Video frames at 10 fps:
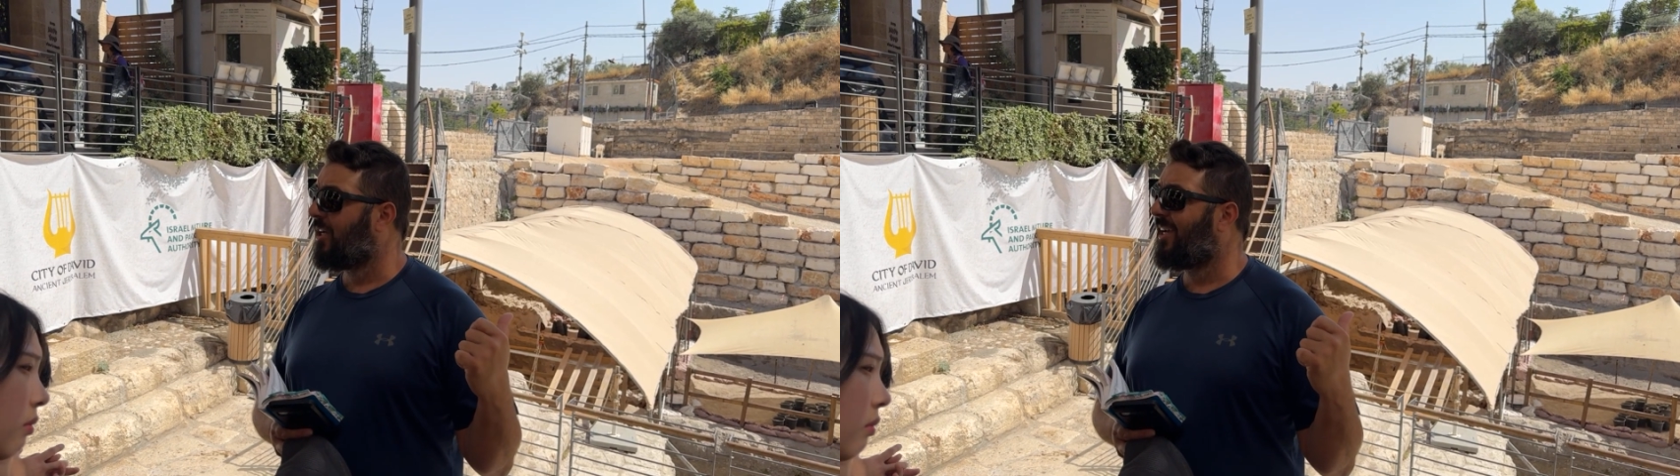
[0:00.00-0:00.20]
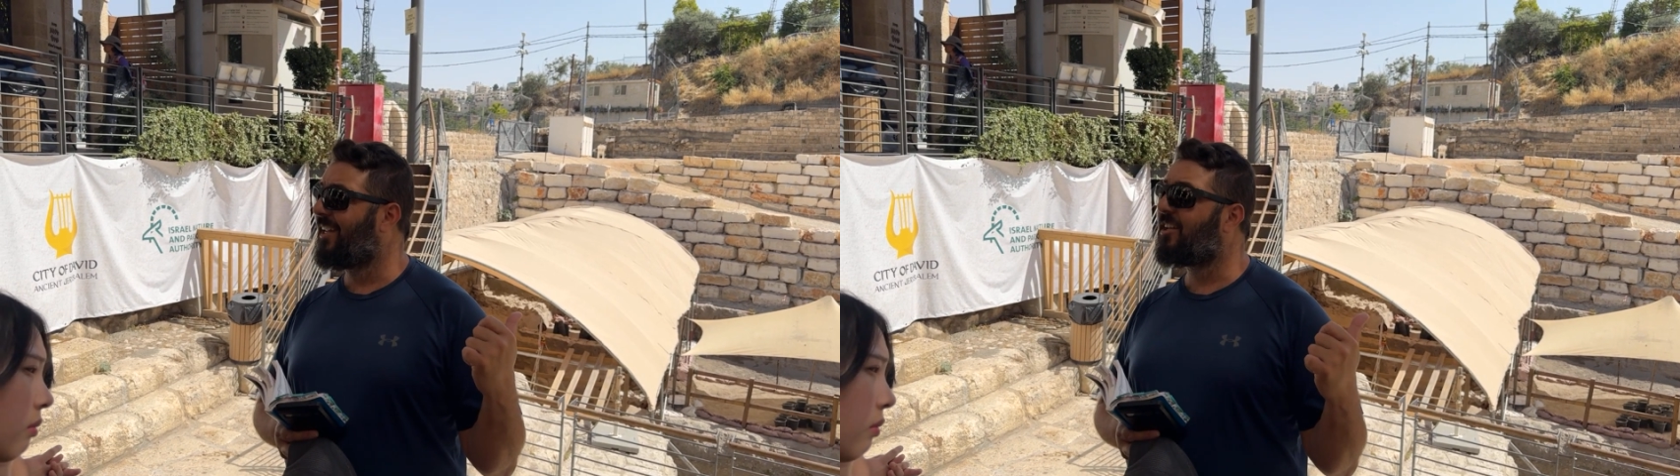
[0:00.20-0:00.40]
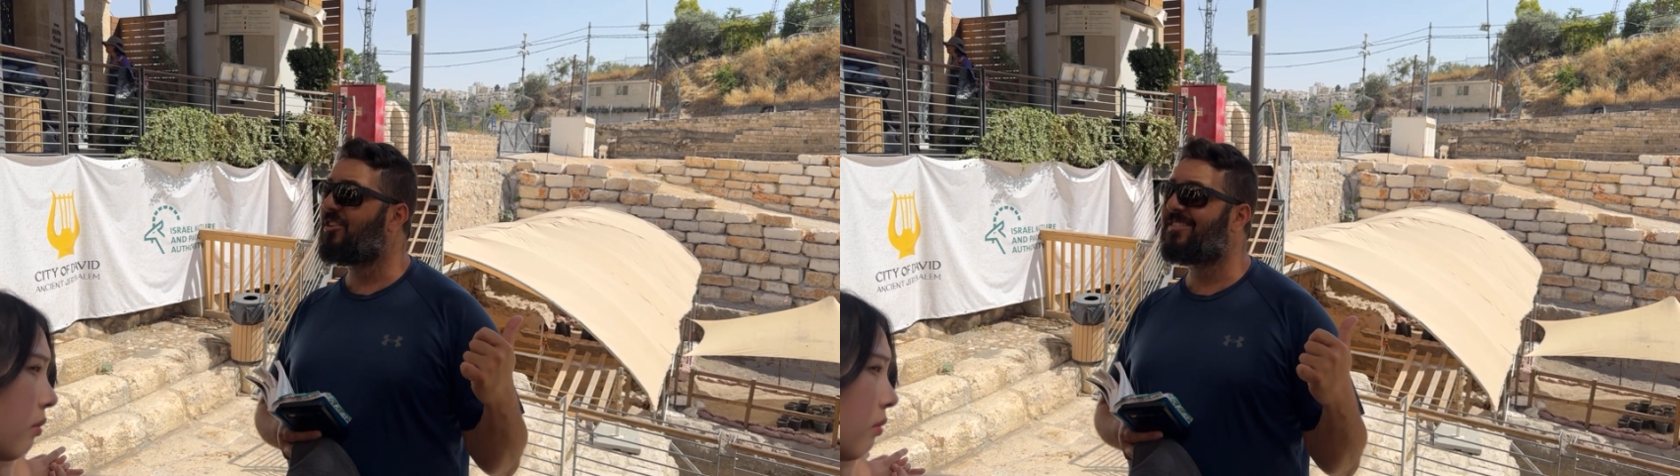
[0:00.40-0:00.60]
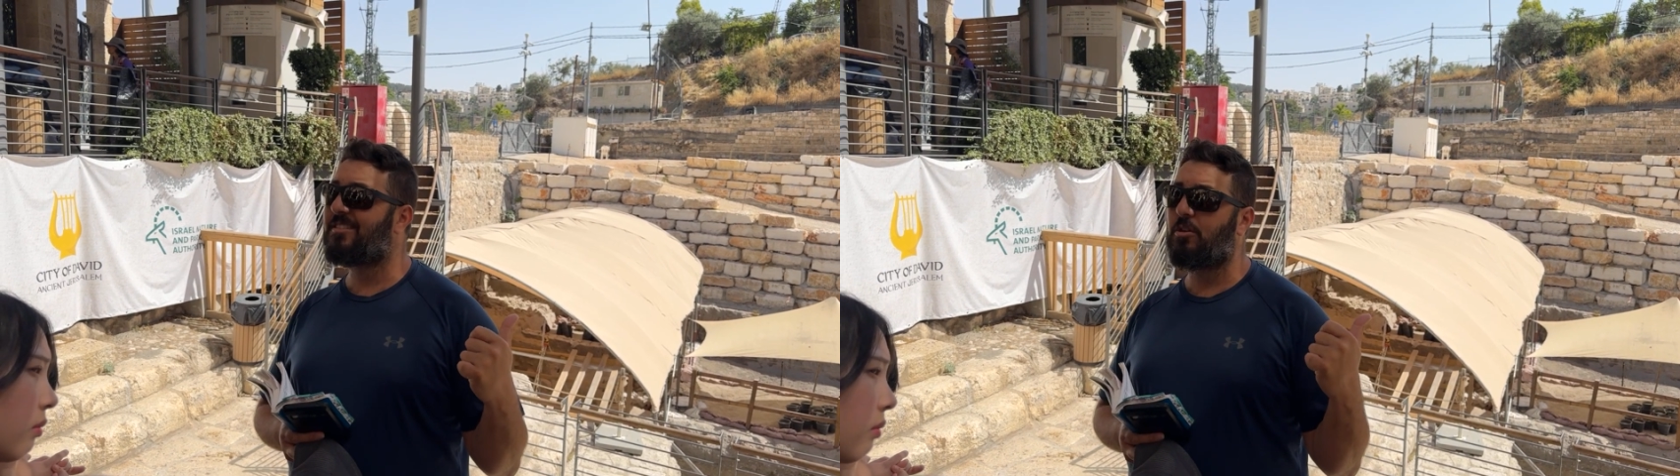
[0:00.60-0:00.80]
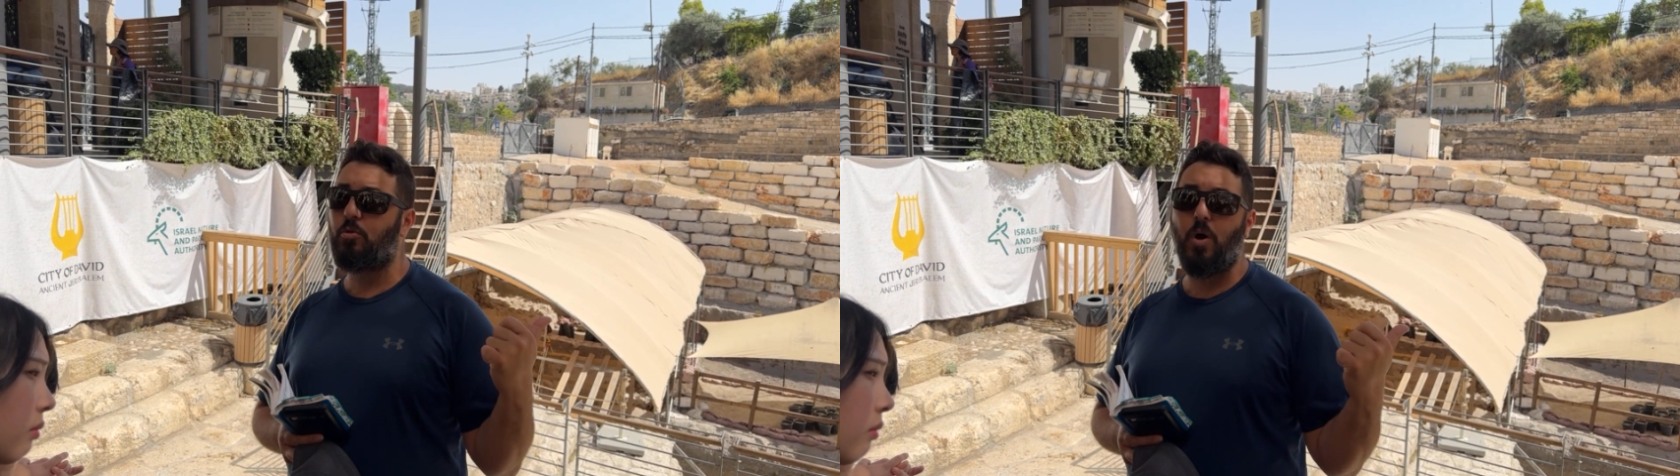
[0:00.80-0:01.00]
in English
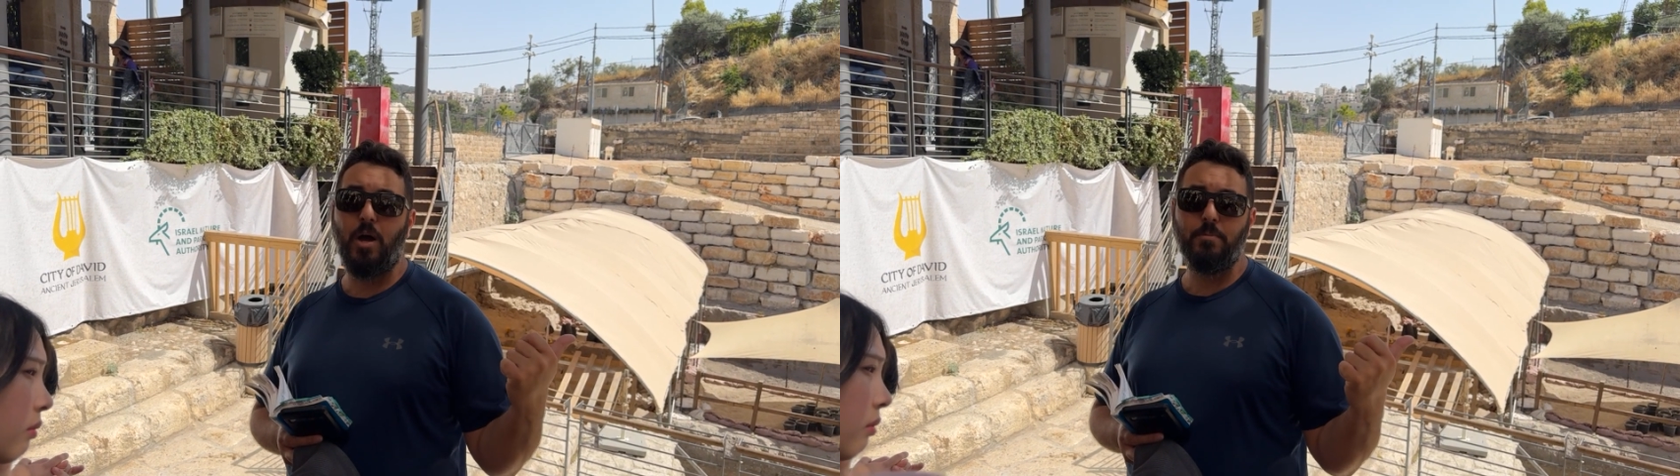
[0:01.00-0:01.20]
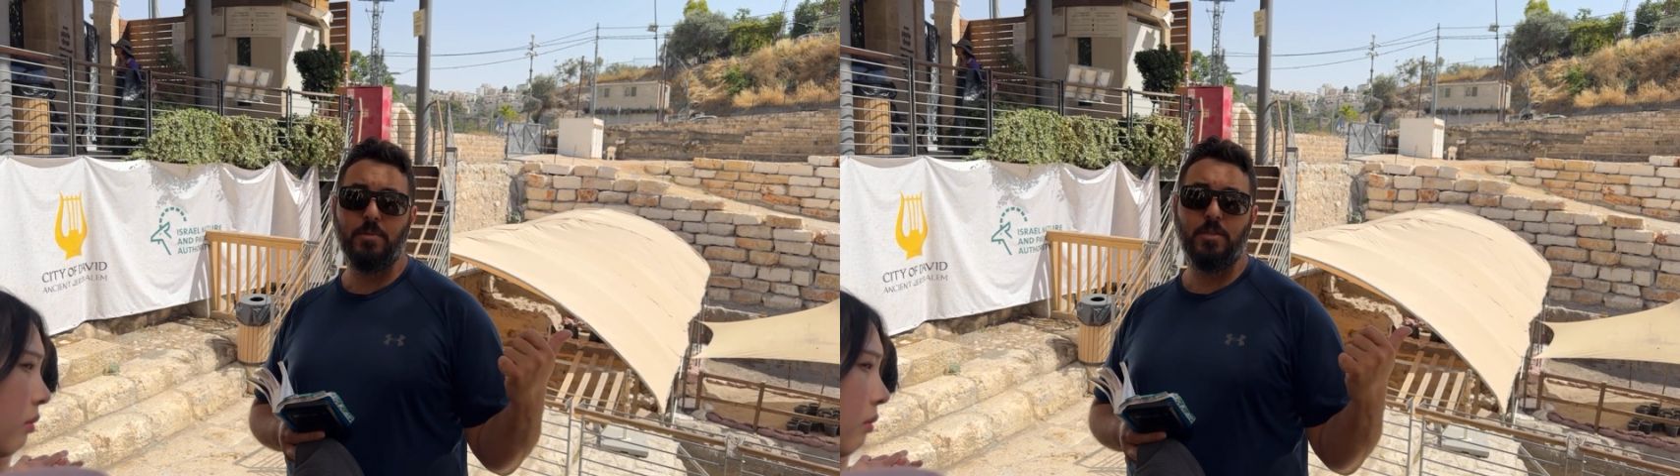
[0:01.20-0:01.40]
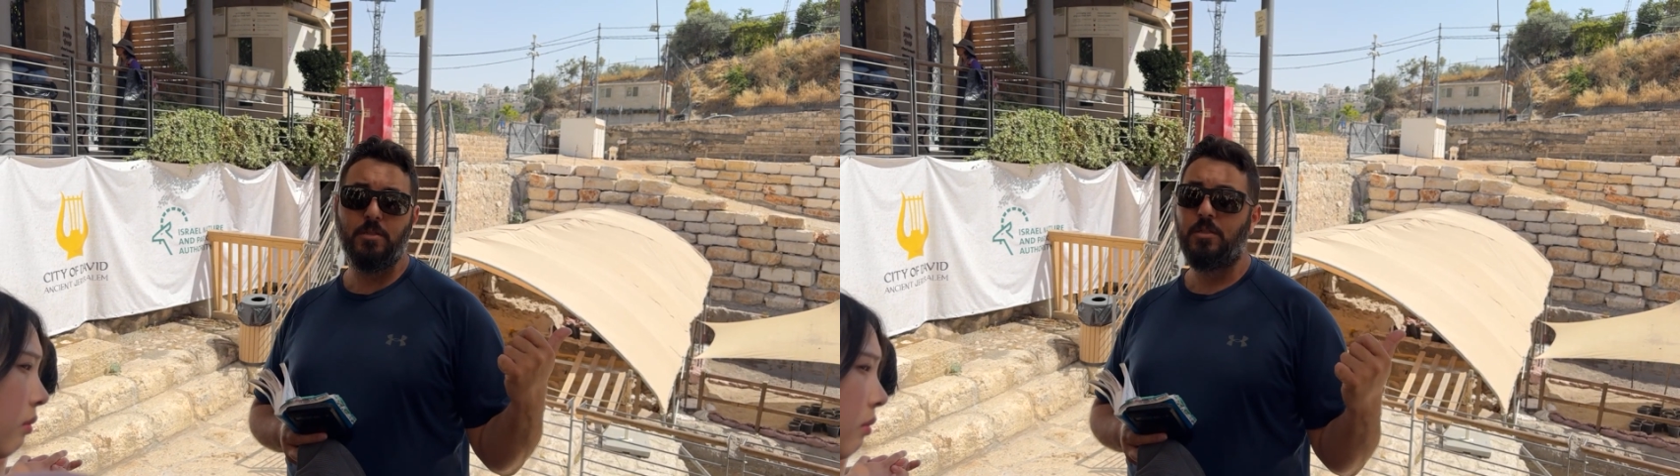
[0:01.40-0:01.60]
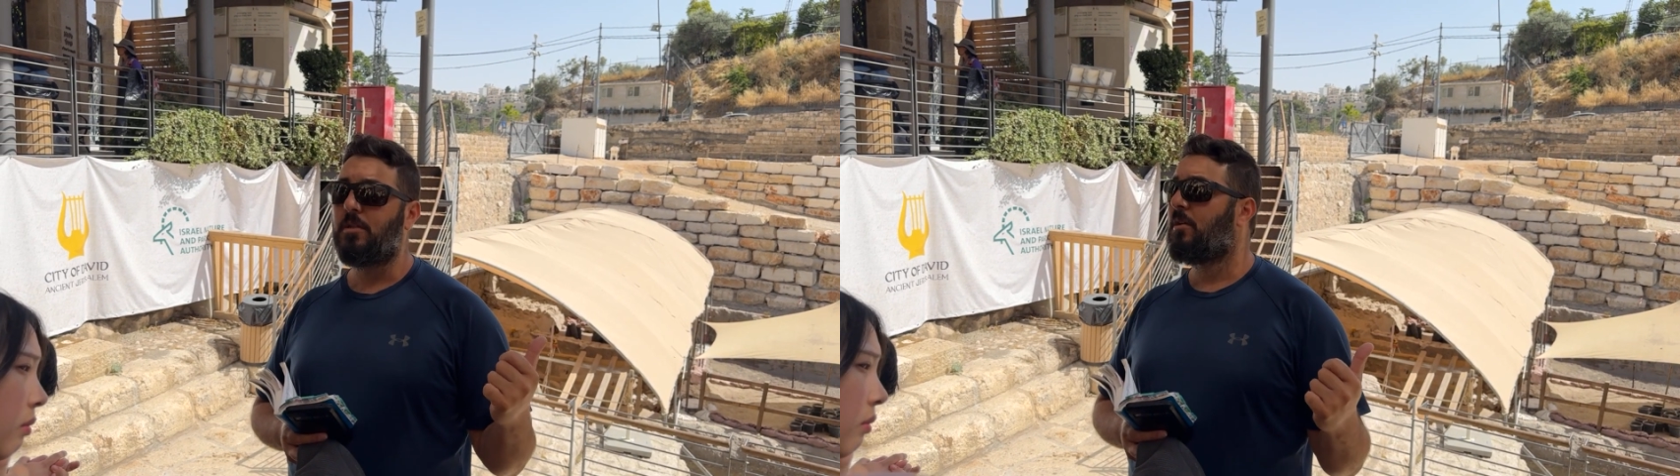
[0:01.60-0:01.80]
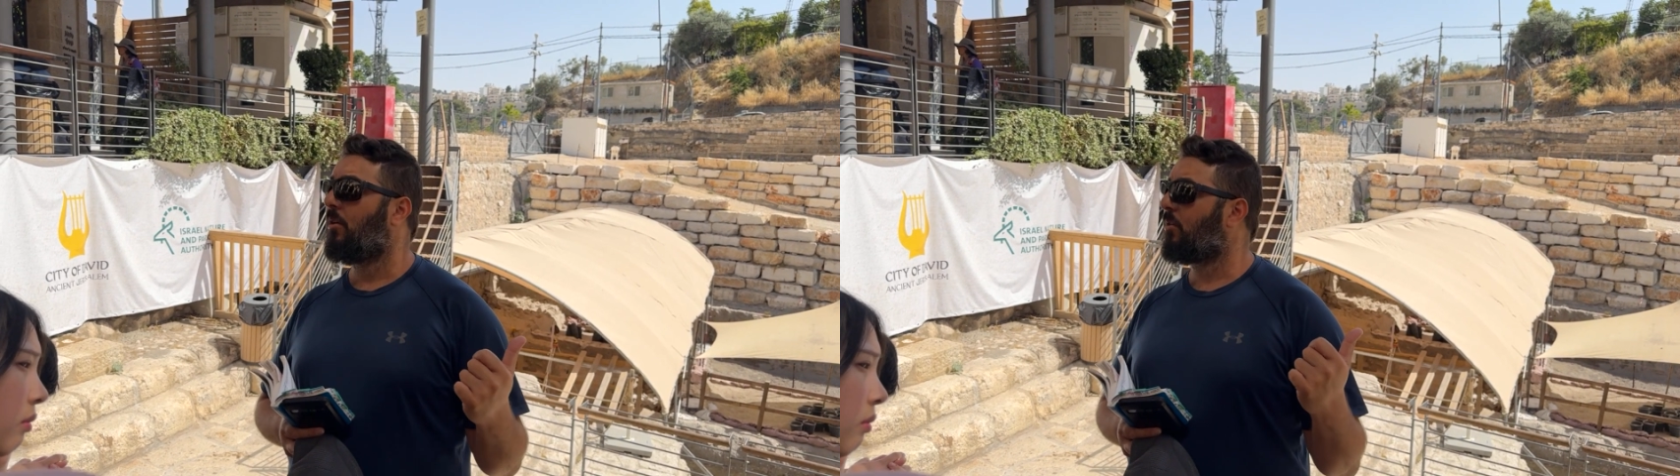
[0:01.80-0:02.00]
Siloam.
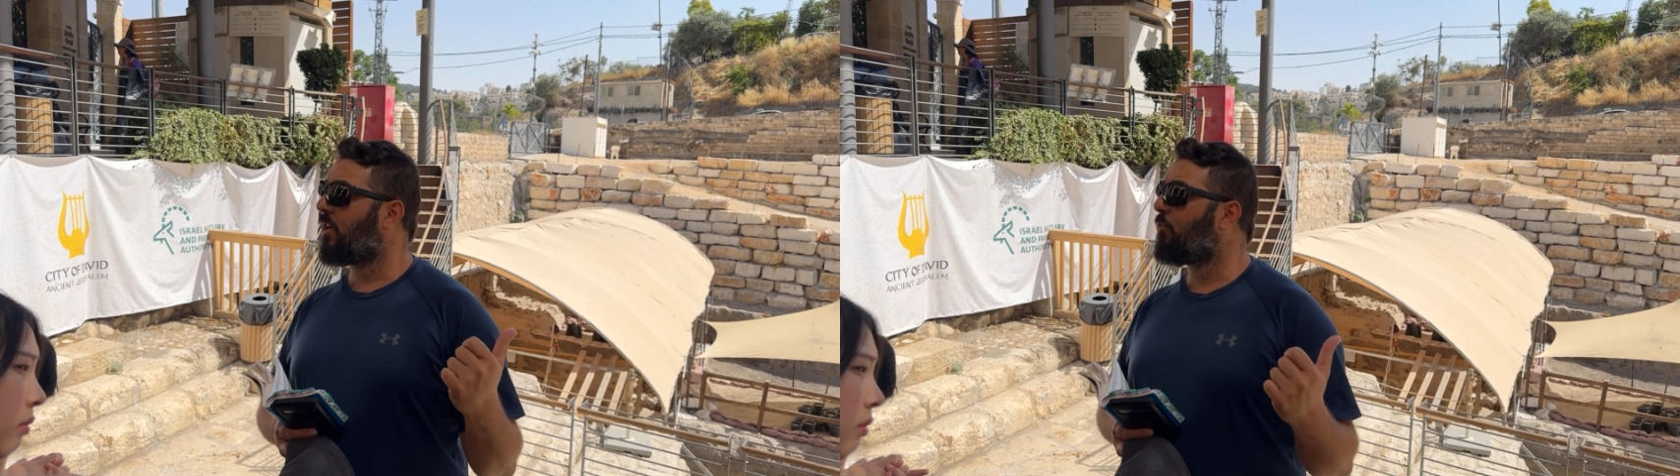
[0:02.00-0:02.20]
Okay,